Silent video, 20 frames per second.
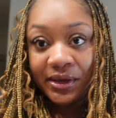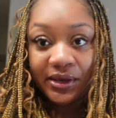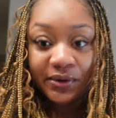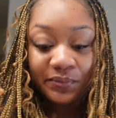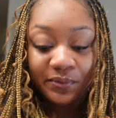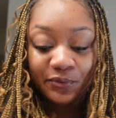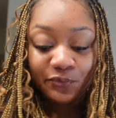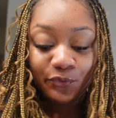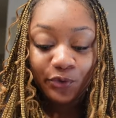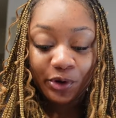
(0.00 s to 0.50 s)
get
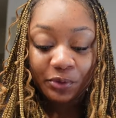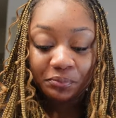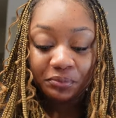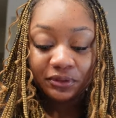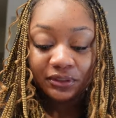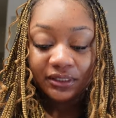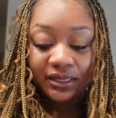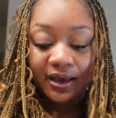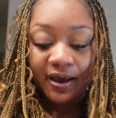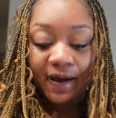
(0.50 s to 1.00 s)
one
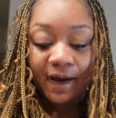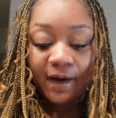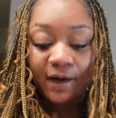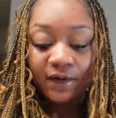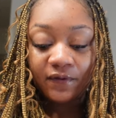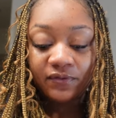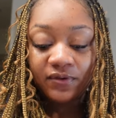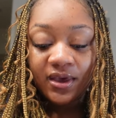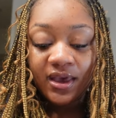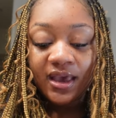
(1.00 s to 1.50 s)
40%
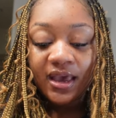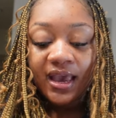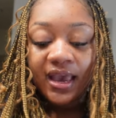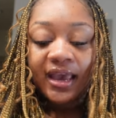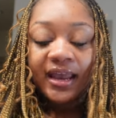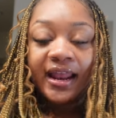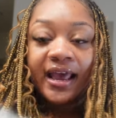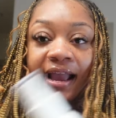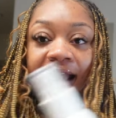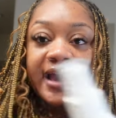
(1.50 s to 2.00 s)
off.
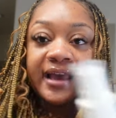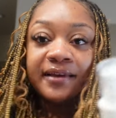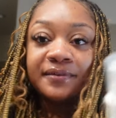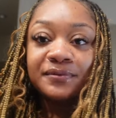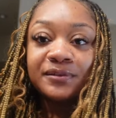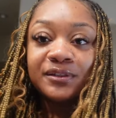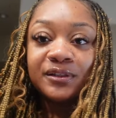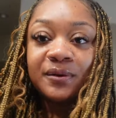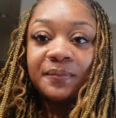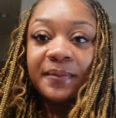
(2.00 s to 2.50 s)
And I got him
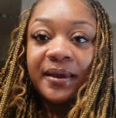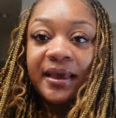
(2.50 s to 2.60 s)
some